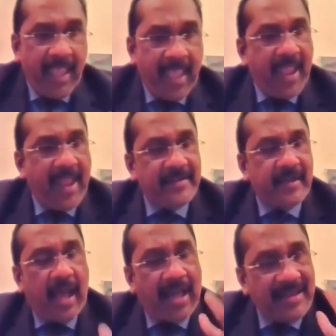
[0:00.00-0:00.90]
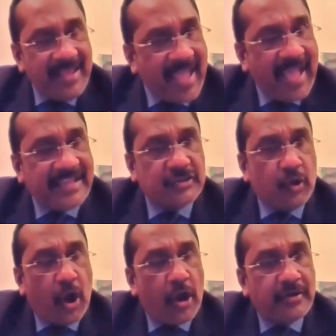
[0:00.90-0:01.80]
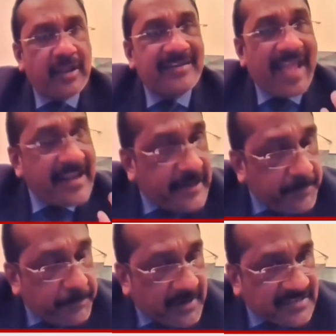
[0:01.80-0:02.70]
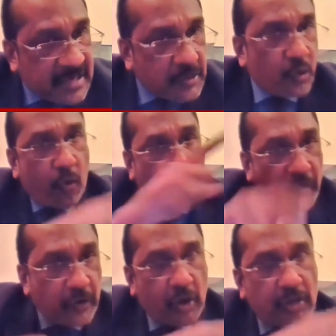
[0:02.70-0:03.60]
And Ali has got 90% overall